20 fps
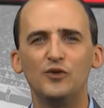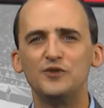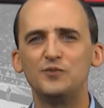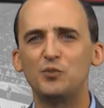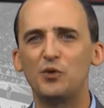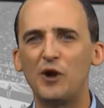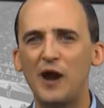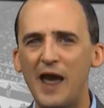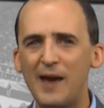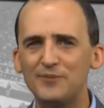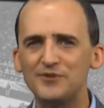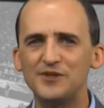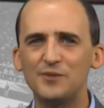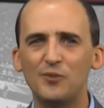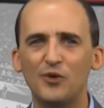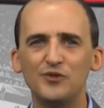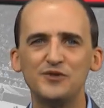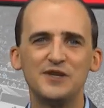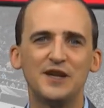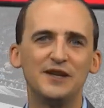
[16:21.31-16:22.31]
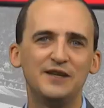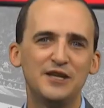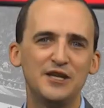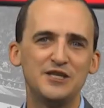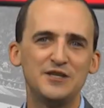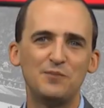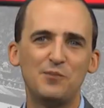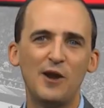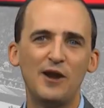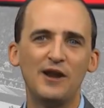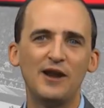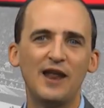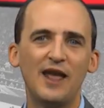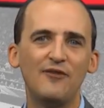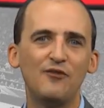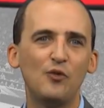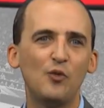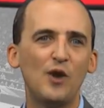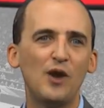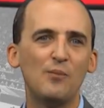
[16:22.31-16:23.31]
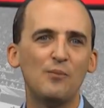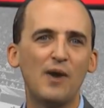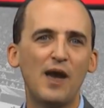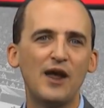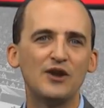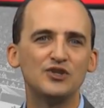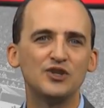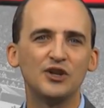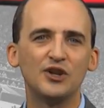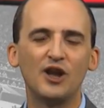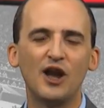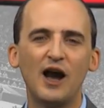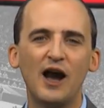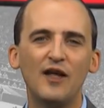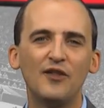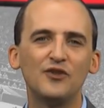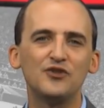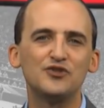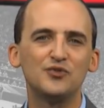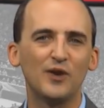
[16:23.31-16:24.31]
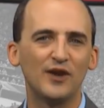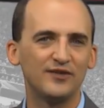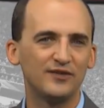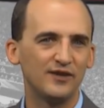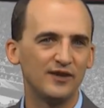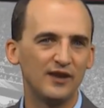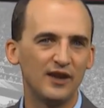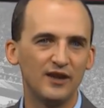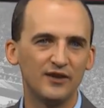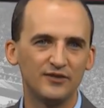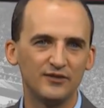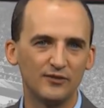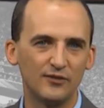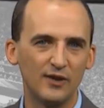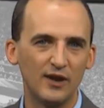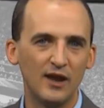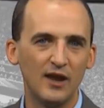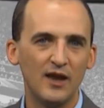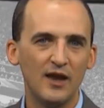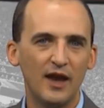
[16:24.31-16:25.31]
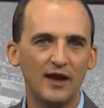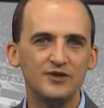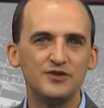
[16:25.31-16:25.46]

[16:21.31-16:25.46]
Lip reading: was perhaps the most anticipated heavyweight match in college wrestling history,